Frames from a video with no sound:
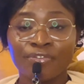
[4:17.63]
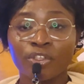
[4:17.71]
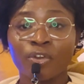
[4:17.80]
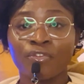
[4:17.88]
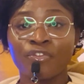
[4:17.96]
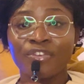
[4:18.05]

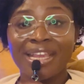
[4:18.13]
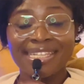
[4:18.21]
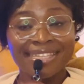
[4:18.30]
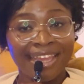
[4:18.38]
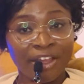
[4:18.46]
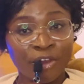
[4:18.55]
So
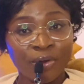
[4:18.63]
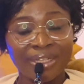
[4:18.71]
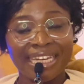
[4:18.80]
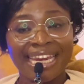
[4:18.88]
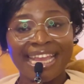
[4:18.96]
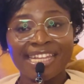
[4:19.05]
faith in
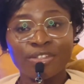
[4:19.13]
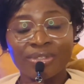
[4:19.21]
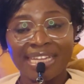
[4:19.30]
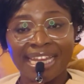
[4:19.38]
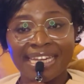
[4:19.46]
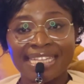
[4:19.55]
God led to
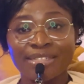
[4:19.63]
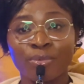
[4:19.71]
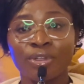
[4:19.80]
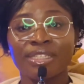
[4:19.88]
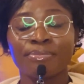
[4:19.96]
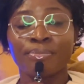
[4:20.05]
Daniel's
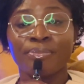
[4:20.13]
word,